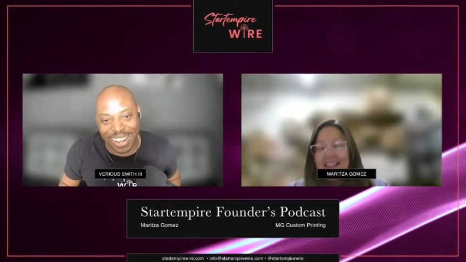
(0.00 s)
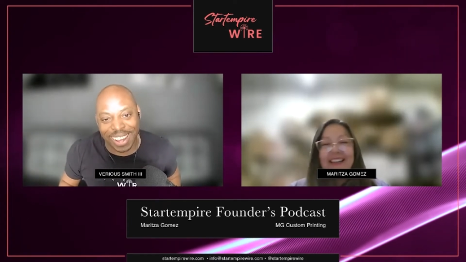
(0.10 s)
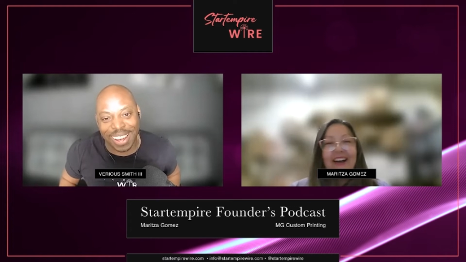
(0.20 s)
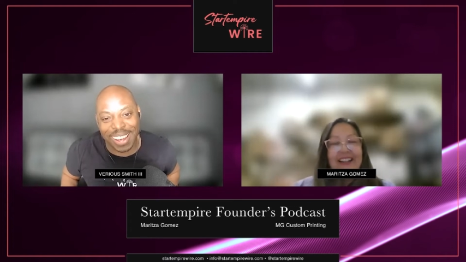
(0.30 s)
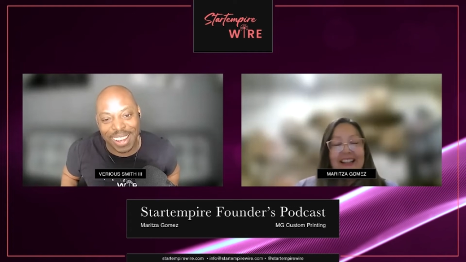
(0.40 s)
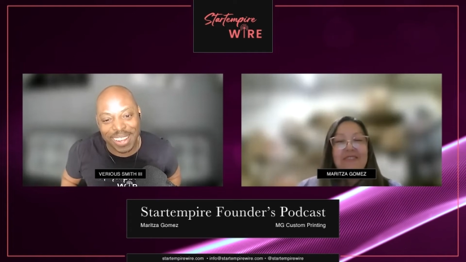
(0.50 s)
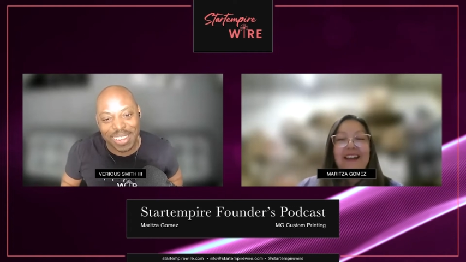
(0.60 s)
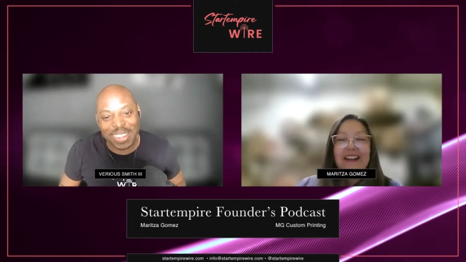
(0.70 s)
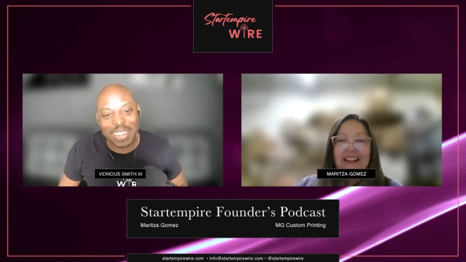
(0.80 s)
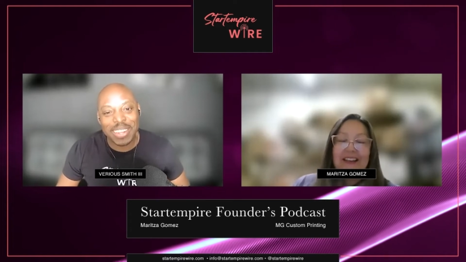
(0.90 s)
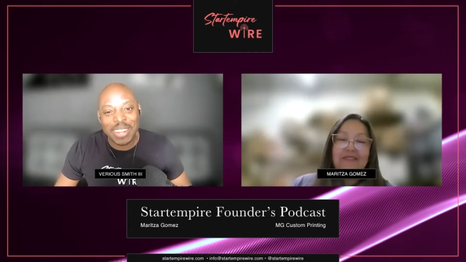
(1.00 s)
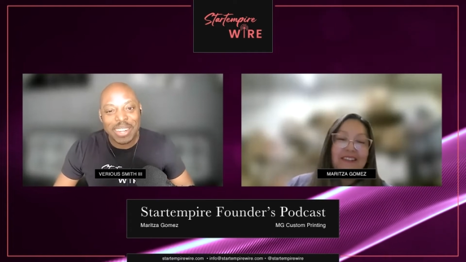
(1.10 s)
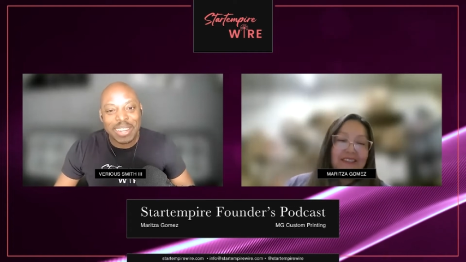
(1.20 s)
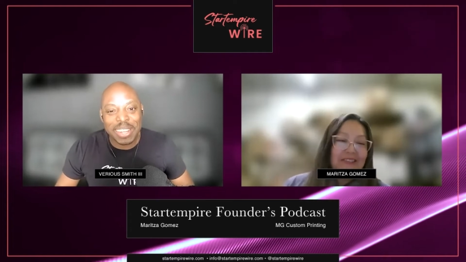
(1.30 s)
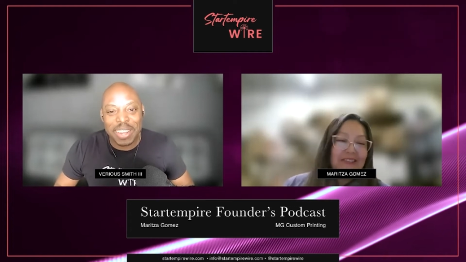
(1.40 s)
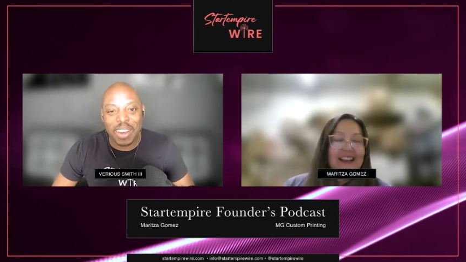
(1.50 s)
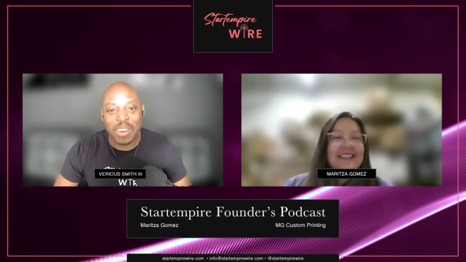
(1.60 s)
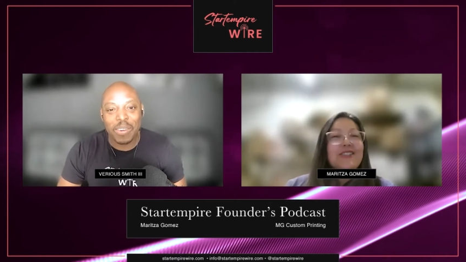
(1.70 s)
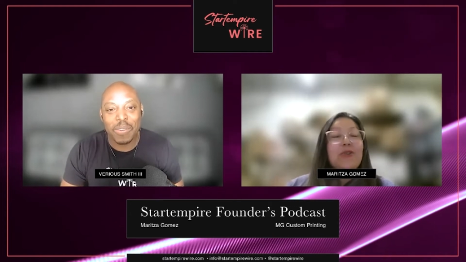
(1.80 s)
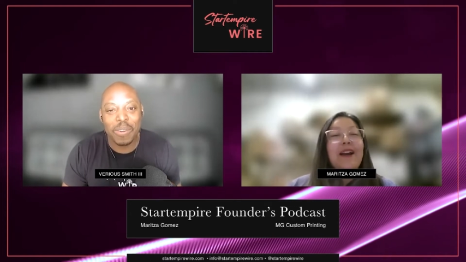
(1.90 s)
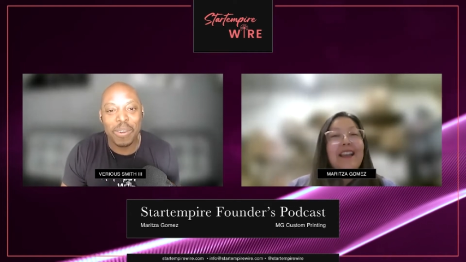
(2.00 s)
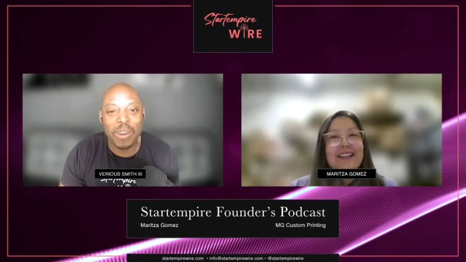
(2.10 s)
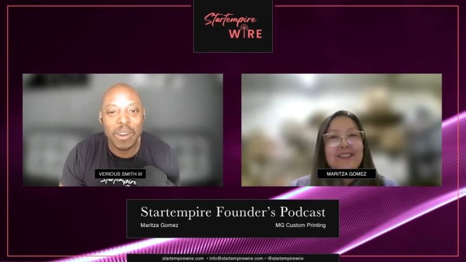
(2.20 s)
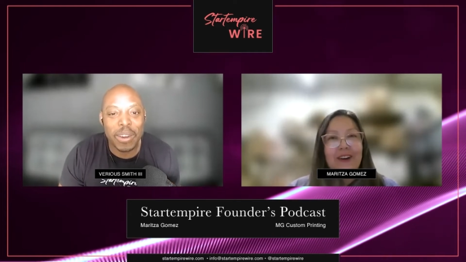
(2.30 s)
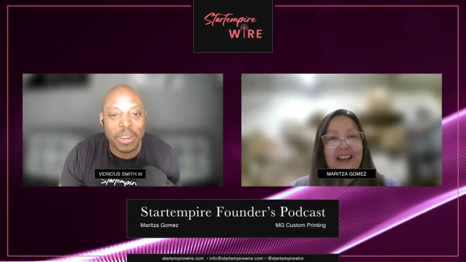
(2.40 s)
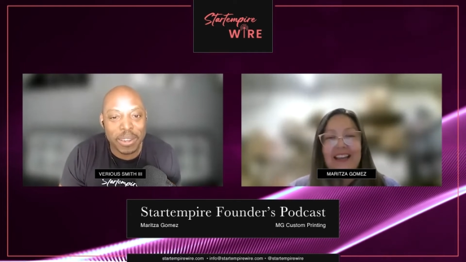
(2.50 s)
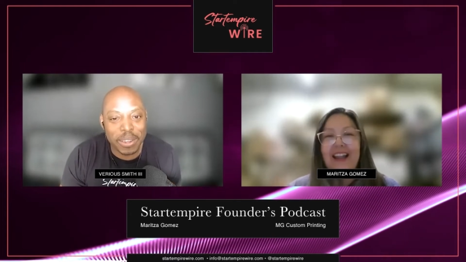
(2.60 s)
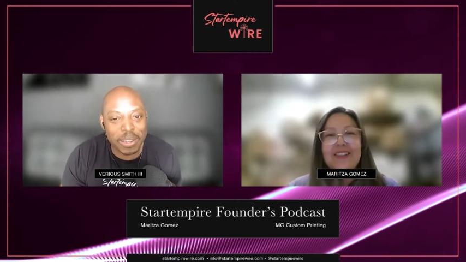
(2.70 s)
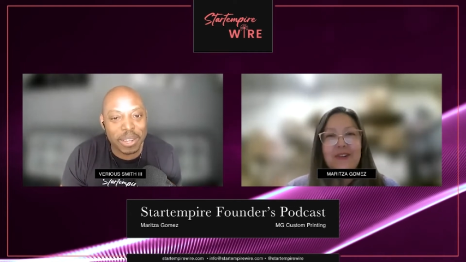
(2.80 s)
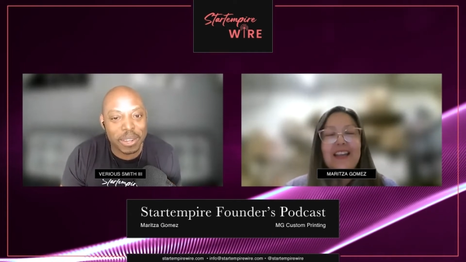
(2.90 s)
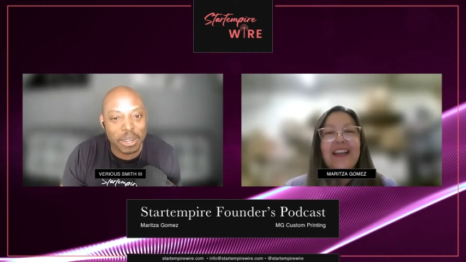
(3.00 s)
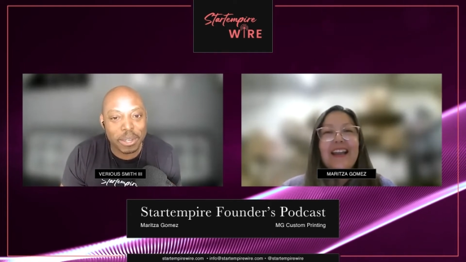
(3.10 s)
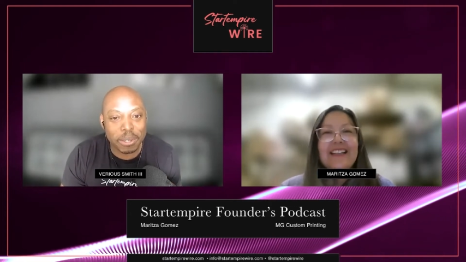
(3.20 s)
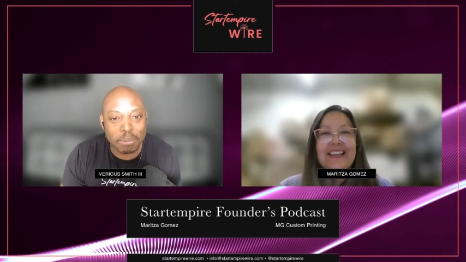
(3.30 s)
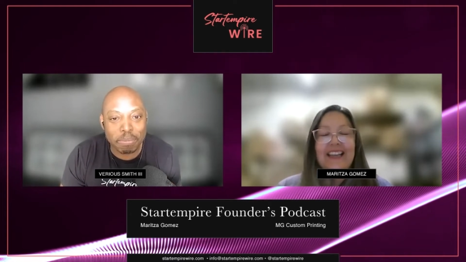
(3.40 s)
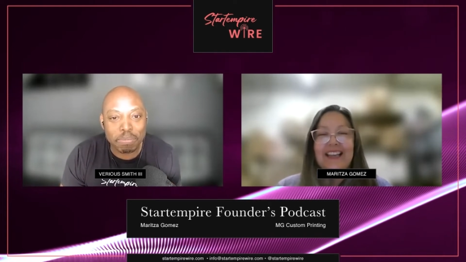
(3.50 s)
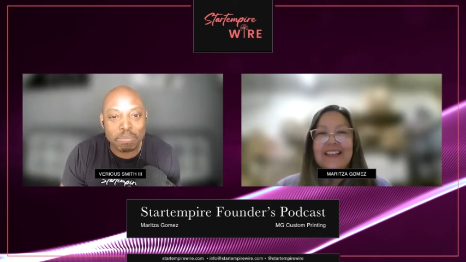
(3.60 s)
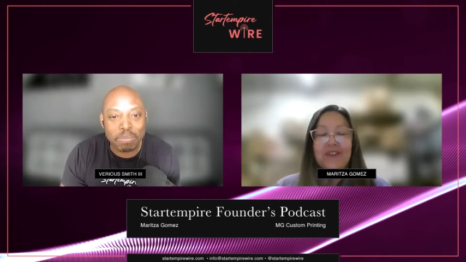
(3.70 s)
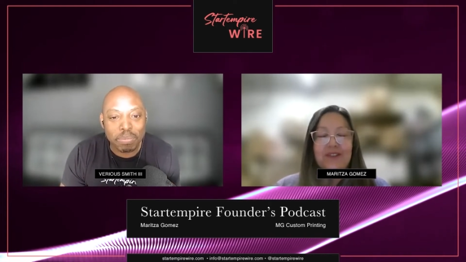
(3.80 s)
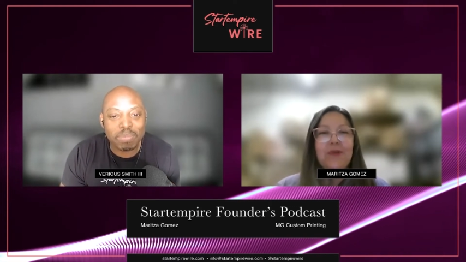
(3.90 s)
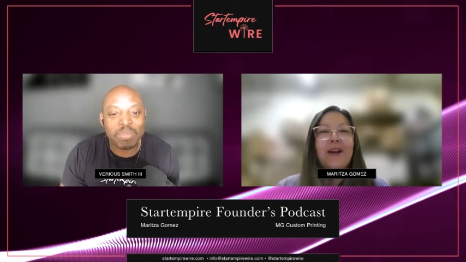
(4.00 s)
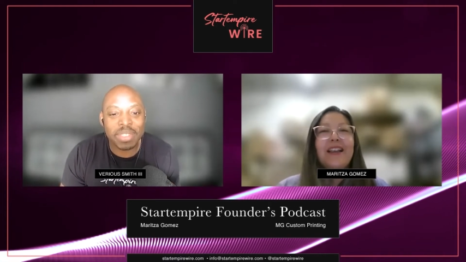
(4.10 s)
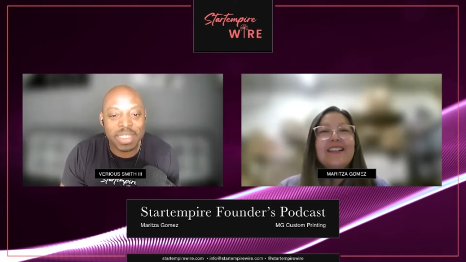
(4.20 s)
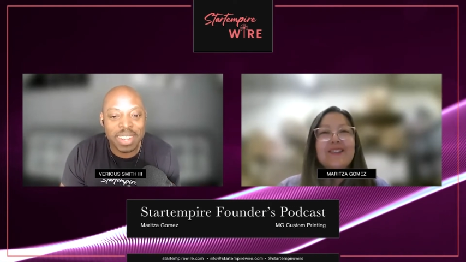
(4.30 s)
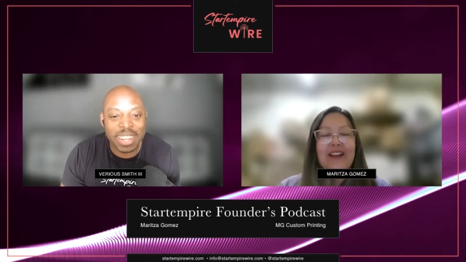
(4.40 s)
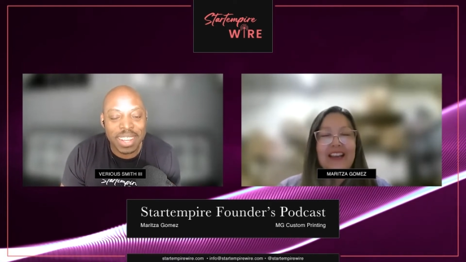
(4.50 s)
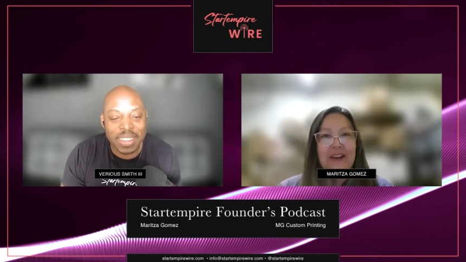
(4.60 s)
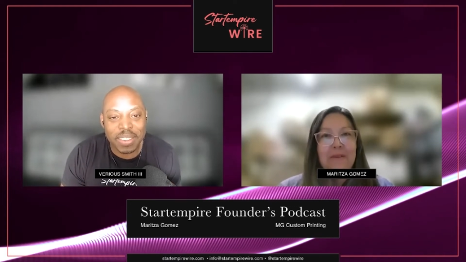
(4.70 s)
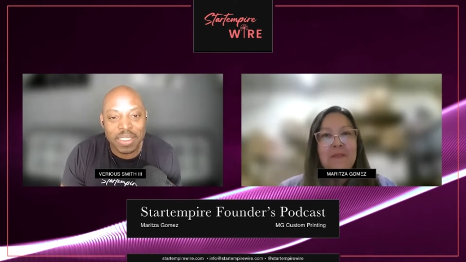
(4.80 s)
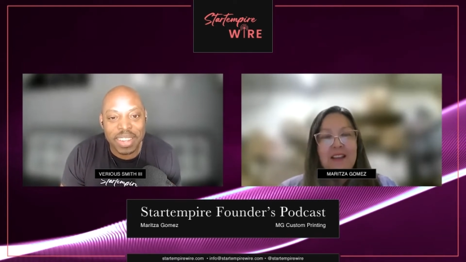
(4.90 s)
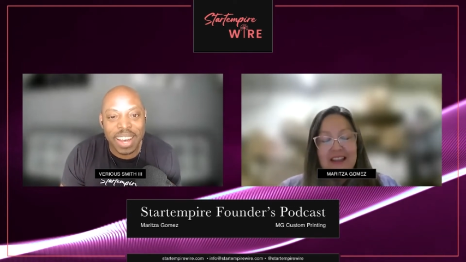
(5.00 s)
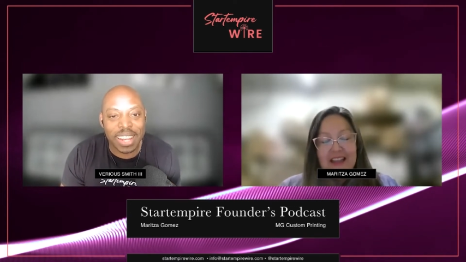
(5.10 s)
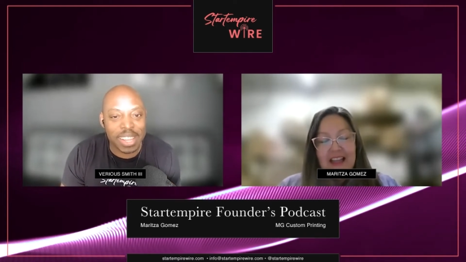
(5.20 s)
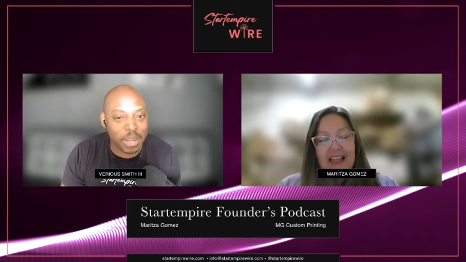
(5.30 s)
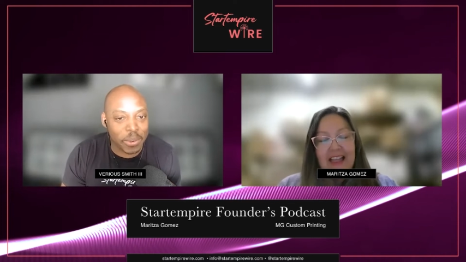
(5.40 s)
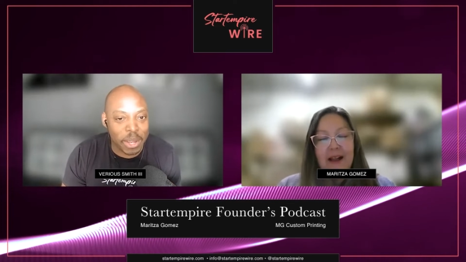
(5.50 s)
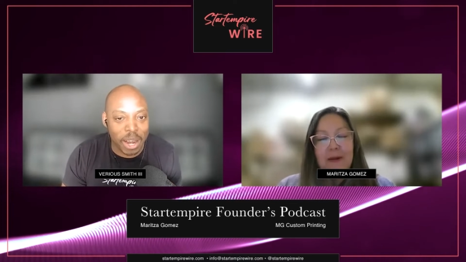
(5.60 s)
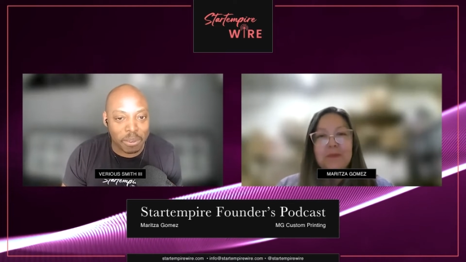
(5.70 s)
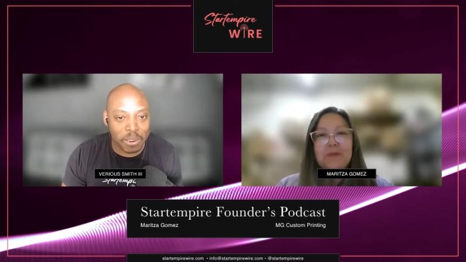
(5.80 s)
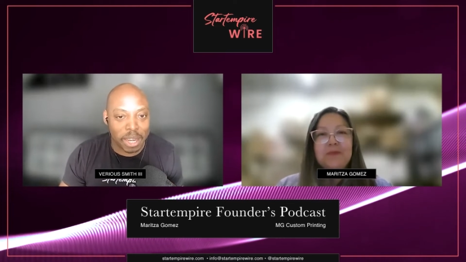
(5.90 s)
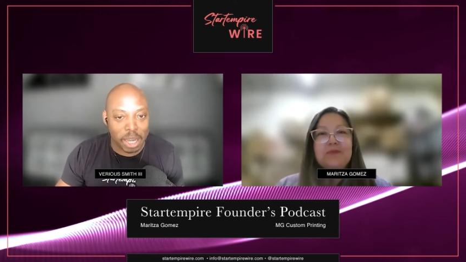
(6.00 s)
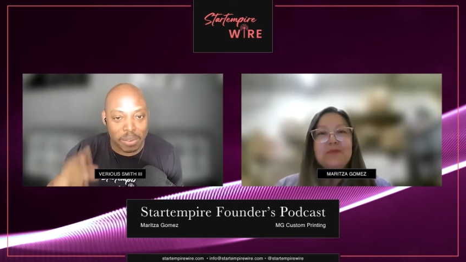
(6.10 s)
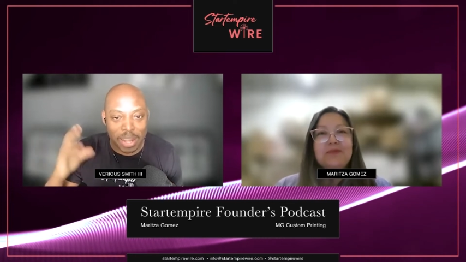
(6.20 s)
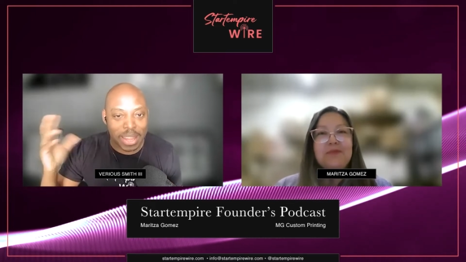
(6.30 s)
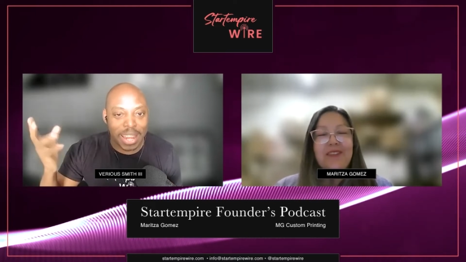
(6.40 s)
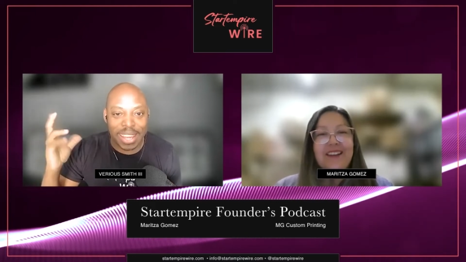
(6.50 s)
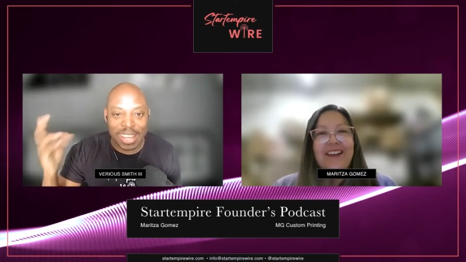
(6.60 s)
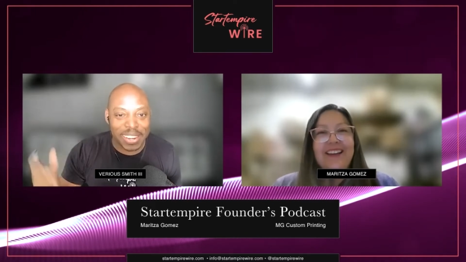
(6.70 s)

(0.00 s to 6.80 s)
Speaker 1: so let me let me rephrase 2020, not 2019. So 2020.
Speaker 2: I think we uh, all forget about that year.